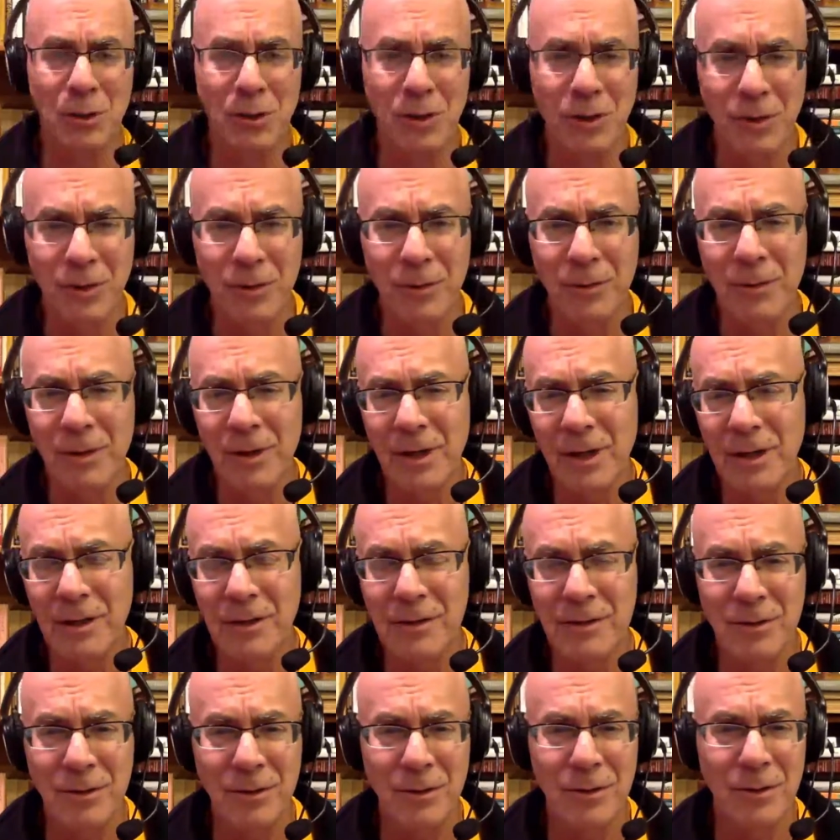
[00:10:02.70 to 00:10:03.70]
logo
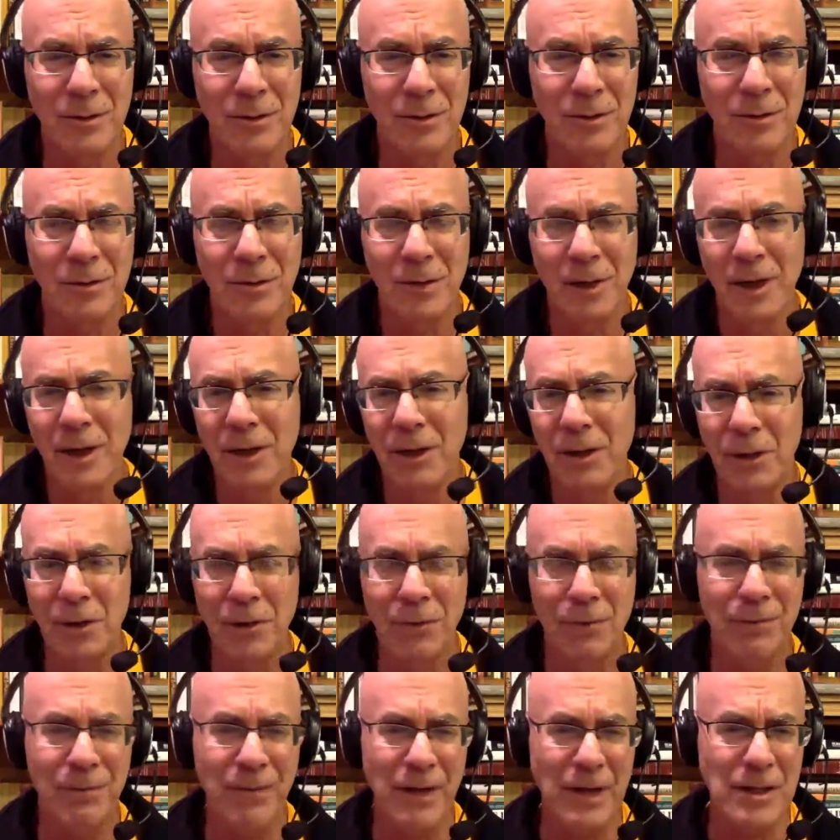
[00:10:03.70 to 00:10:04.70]
into
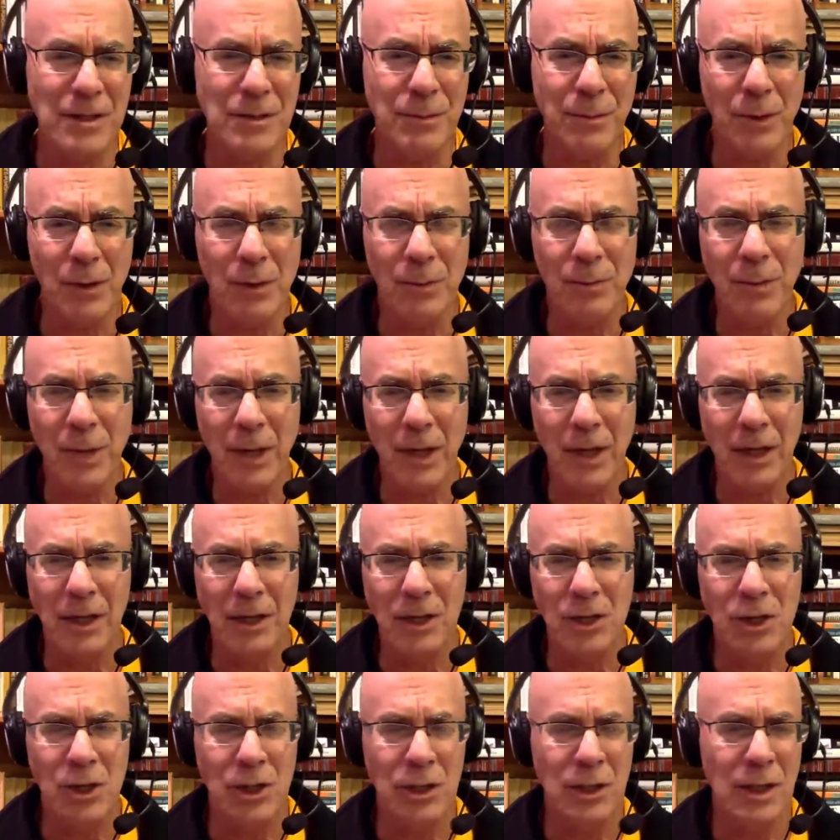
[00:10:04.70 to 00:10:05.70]
your Facebook
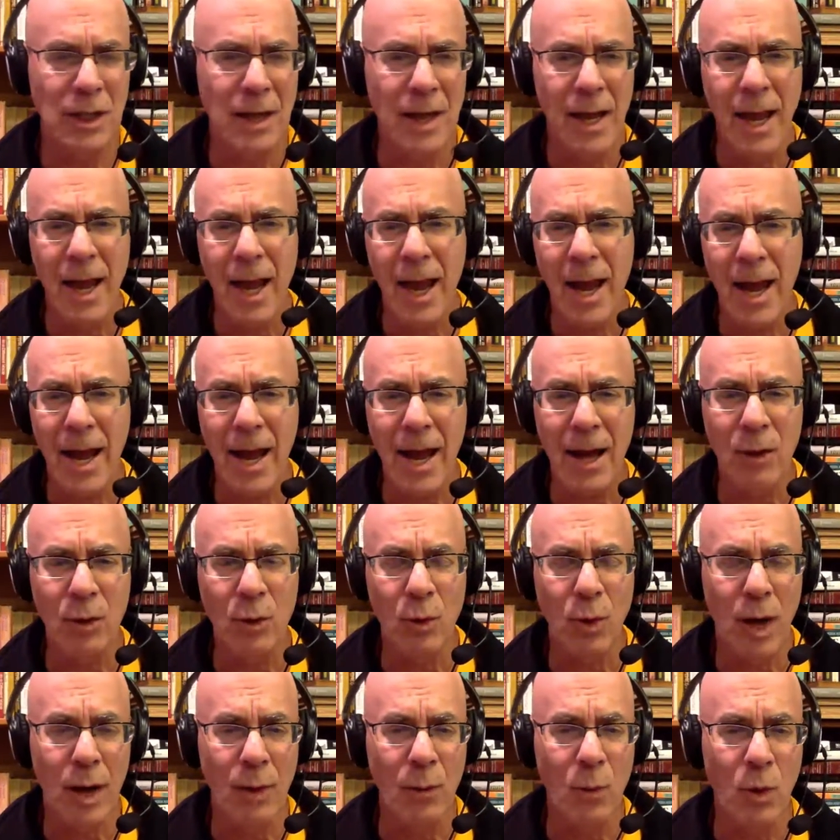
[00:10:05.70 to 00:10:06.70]
page, and how
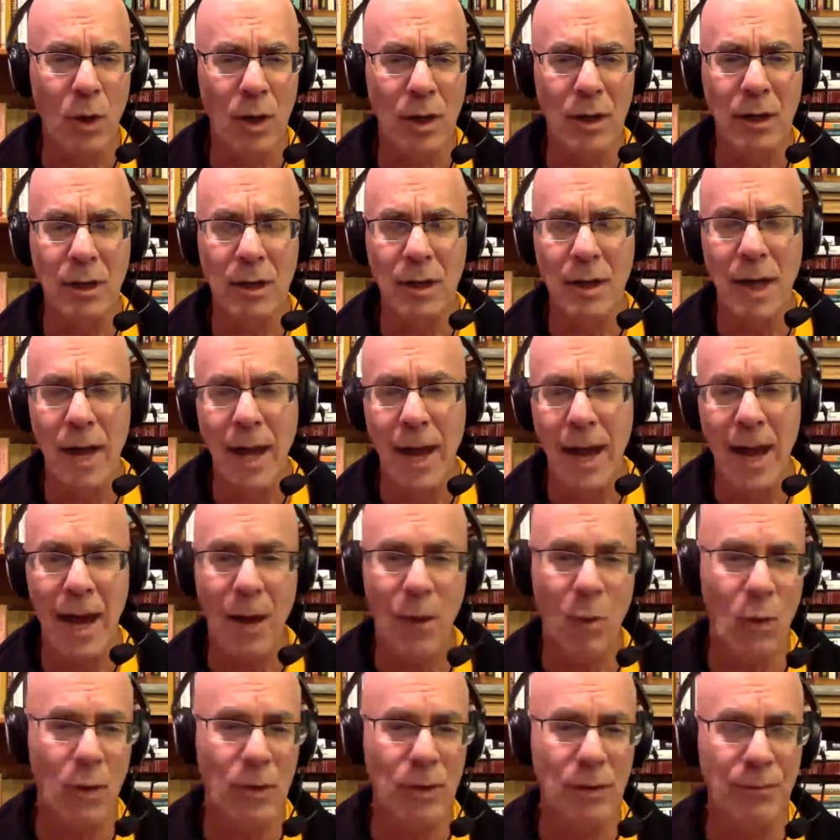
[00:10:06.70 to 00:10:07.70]

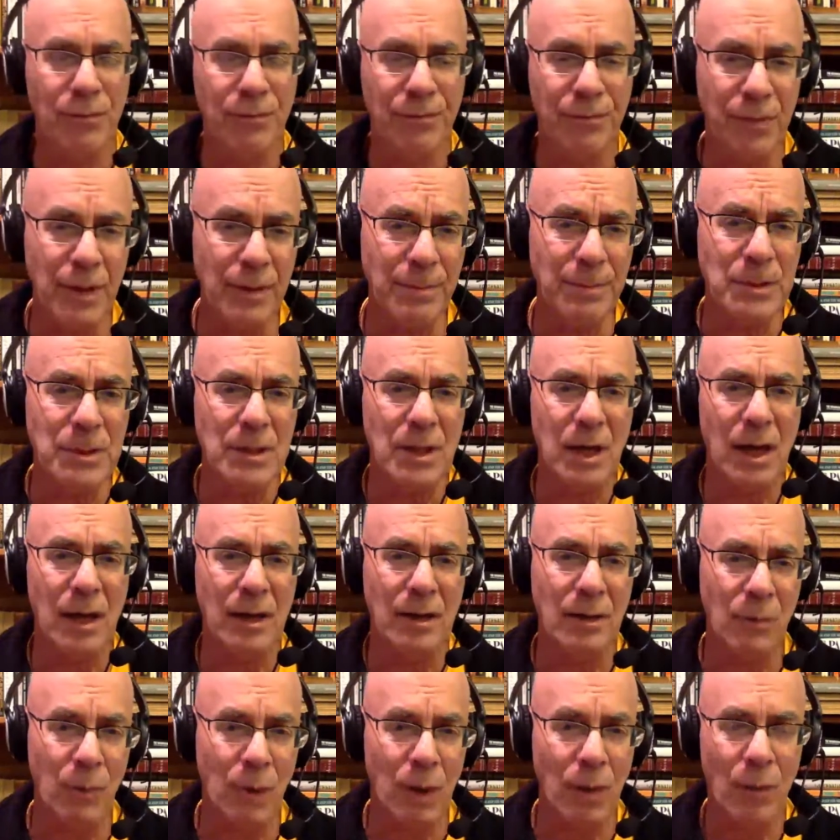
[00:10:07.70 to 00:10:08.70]
on the flip
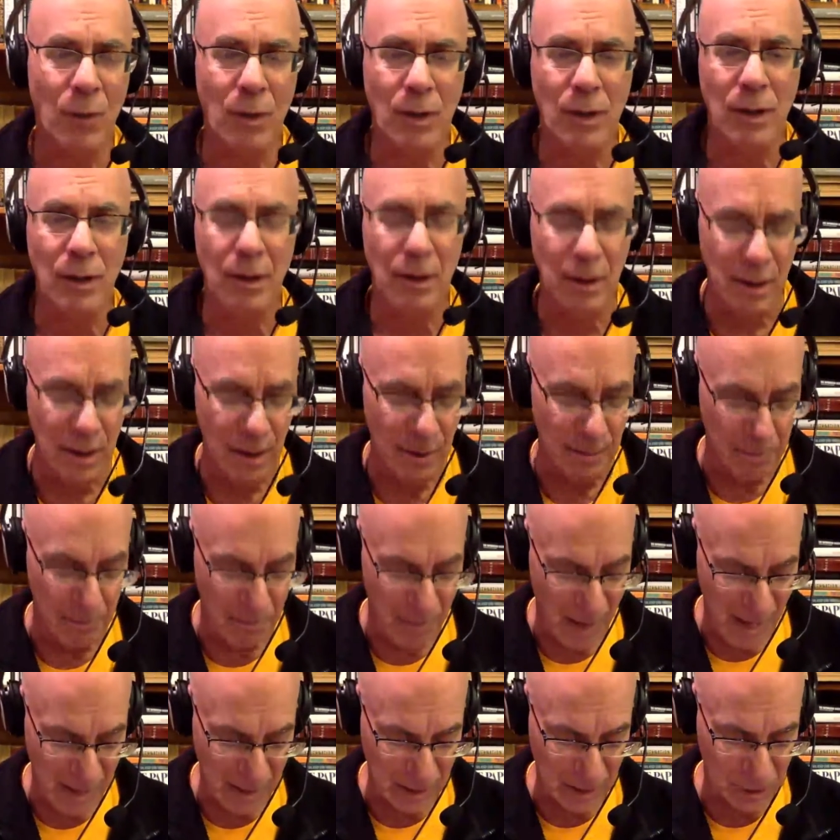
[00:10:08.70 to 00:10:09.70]
side do I want to
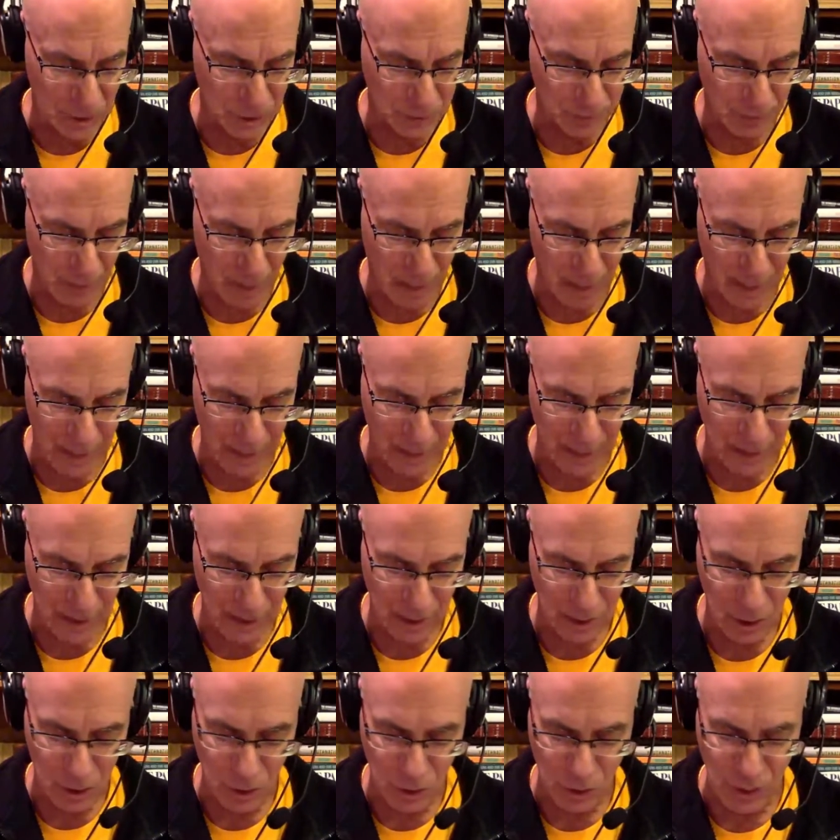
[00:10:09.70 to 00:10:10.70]
manage my
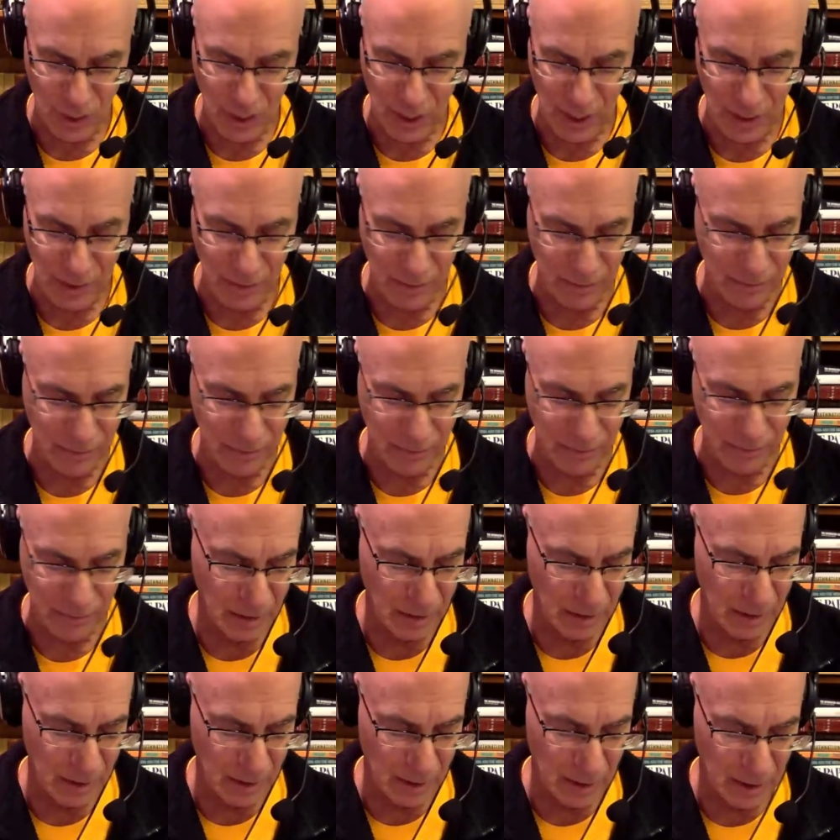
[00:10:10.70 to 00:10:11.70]
creative
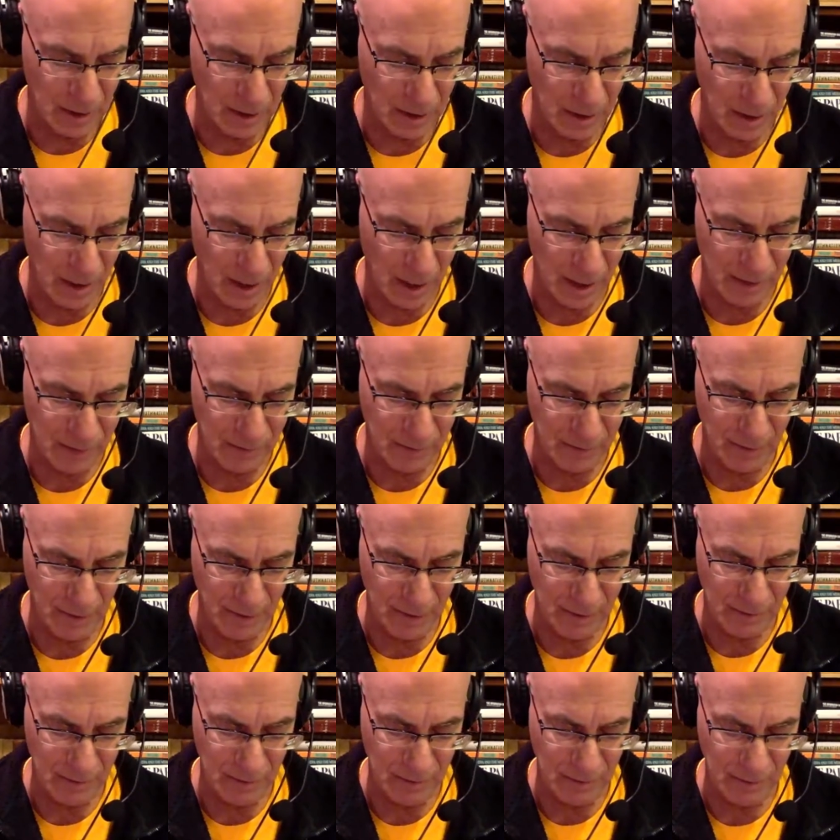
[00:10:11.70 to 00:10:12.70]

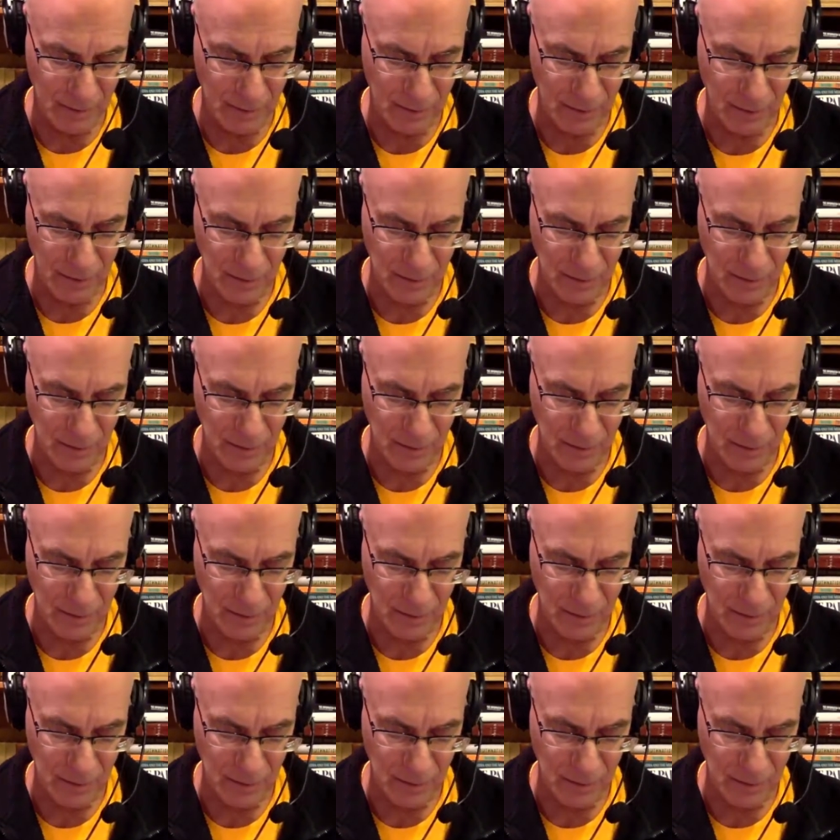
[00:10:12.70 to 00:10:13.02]
content?